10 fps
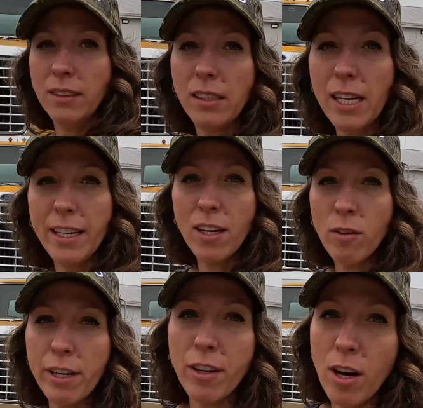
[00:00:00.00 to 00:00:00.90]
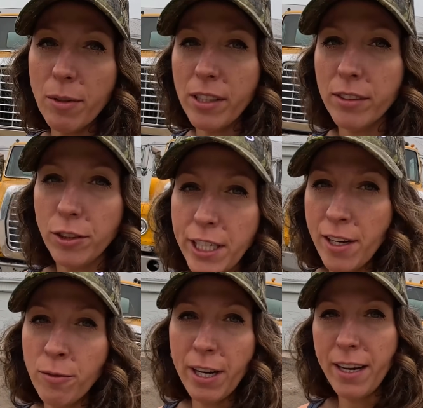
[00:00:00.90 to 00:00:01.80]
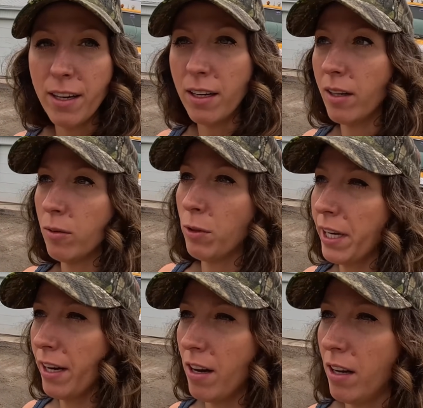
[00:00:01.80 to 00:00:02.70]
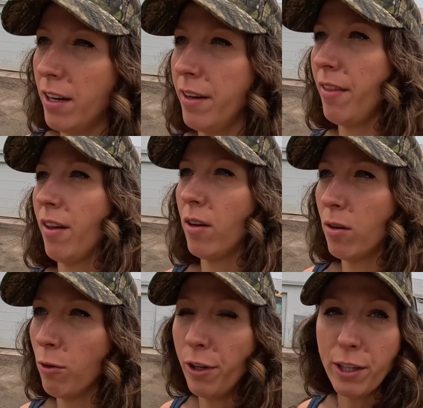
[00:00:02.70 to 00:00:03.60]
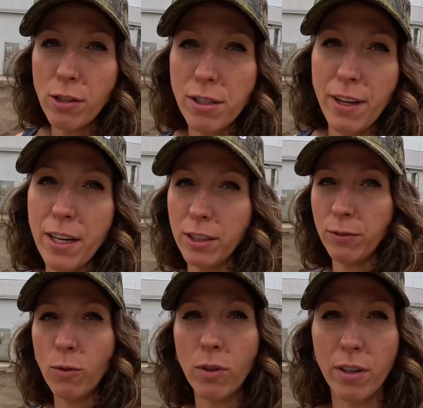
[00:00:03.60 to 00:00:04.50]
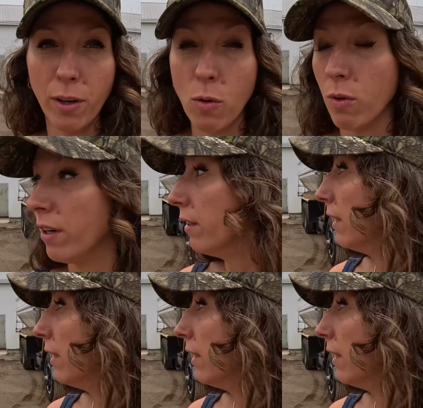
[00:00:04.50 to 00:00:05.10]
All right, getting over here to Auburn. Shane and Ray are working on the rolling cultivators for the corn.